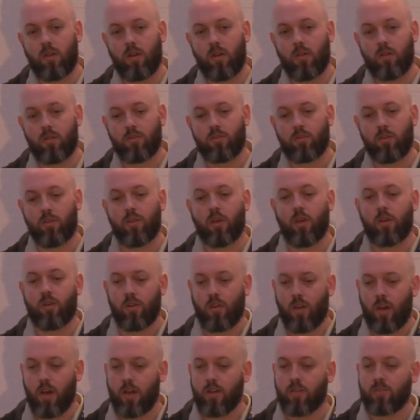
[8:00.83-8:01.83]
show the
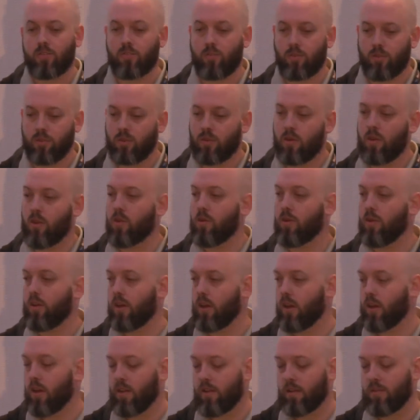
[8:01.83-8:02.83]
underlying source code and
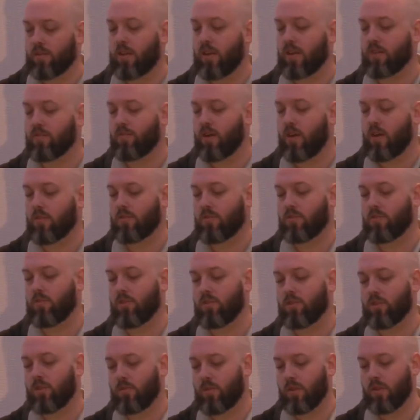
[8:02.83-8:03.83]
any other text files
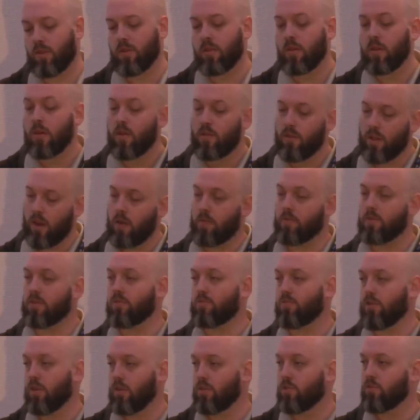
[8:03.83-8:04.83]
associated with it. Then I would
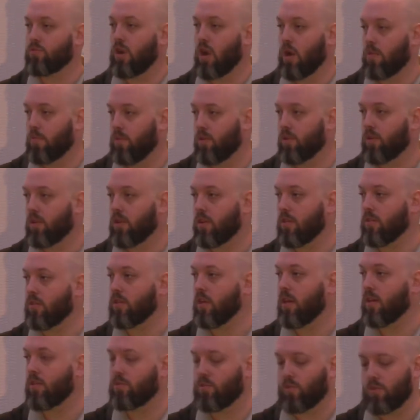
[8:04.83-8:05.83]
just run Tromble against
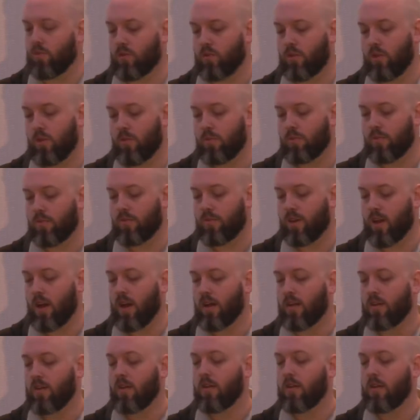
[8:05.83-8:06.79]
that tool to hope to find